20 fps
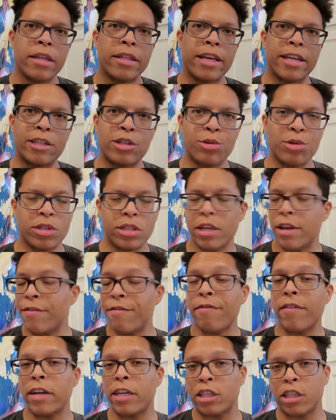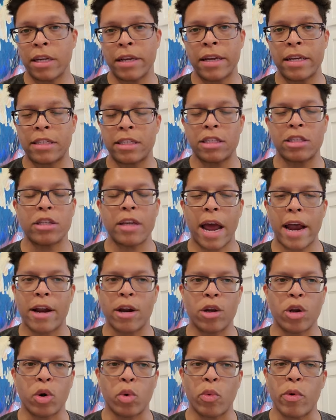that you see finishing his
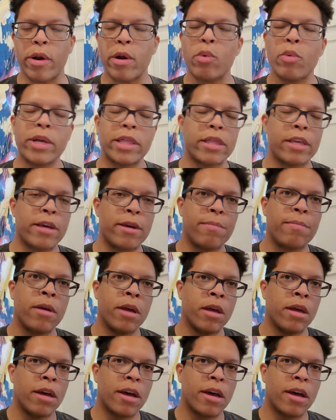entire career with them.